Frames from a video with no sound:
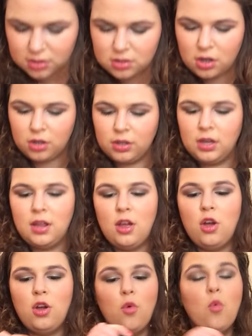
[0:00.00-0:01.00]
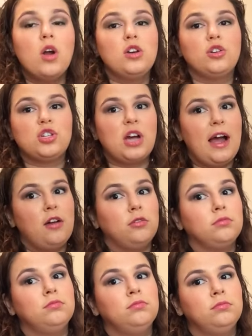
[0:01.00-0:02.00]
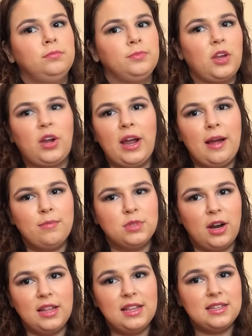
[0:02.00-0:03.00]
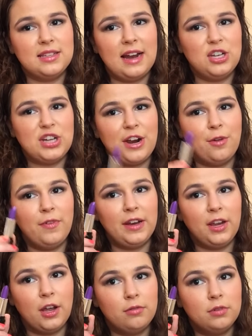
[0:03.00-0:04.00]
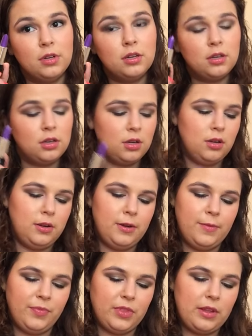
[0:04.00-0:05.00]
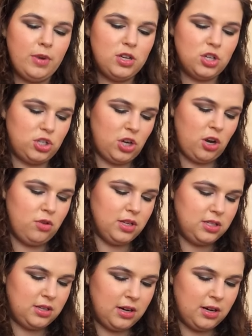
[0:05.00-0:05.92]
is called. Wonder Child. Okay, I'm sorry. This is an eyeshadow video. Let me just show you this